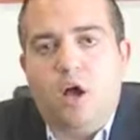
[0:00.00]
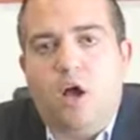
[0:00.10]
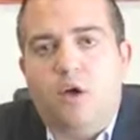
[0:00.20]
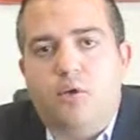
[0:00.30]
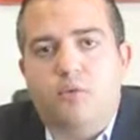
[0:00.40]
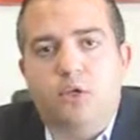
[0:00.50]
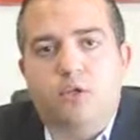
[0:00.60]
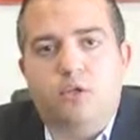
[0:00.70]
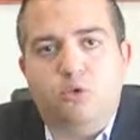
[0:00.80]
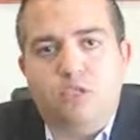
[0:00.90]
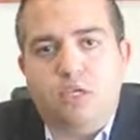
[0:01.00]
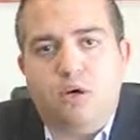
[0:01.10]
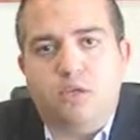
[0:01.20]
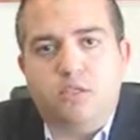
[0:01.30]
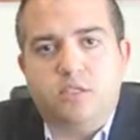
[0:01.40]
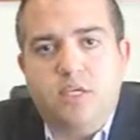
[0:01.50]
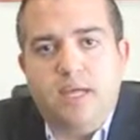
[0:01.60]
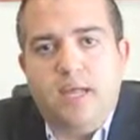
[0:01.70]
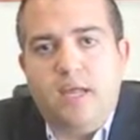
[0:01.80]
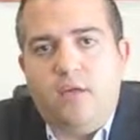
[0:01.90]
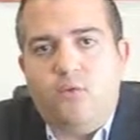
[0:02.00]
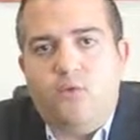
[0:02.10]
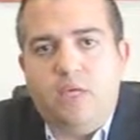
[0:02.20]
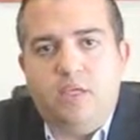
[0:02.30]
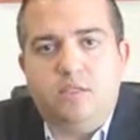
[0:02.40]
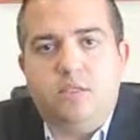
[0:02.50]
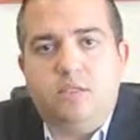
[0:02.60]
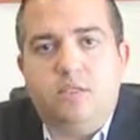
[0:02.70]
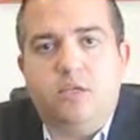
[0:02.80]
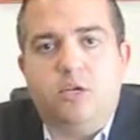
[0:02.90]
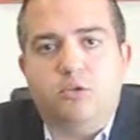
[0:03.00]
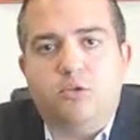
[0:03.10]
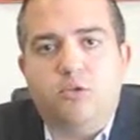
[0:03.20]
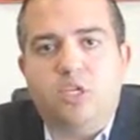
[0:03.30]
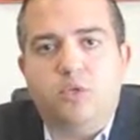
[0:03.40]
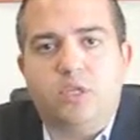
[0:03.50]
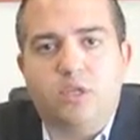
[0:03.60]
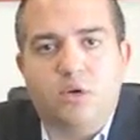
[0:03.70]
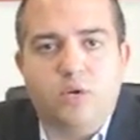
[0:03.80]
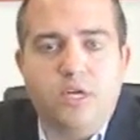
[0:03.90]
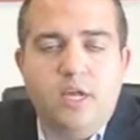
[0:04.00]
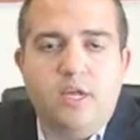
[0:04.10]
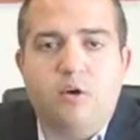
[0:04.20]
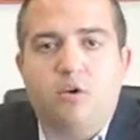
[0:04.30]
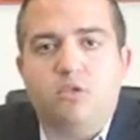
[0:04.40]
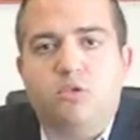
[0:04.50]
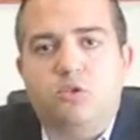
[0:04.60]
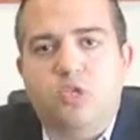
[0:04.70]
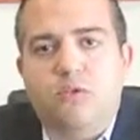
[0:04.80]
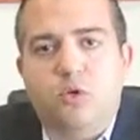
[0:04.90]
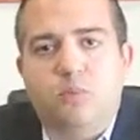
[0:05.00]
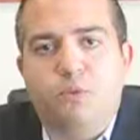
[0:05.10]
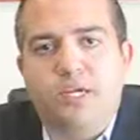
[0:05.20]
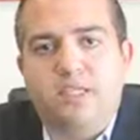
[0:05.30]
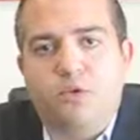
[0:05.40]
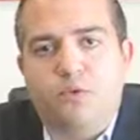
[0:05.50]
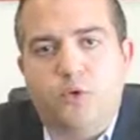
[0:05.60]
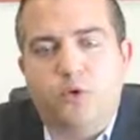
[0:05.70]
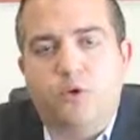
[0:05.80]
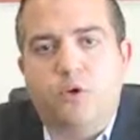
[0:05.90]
of your closing costs, fees that are associated with the loan, and also it'll give you a breakdown of your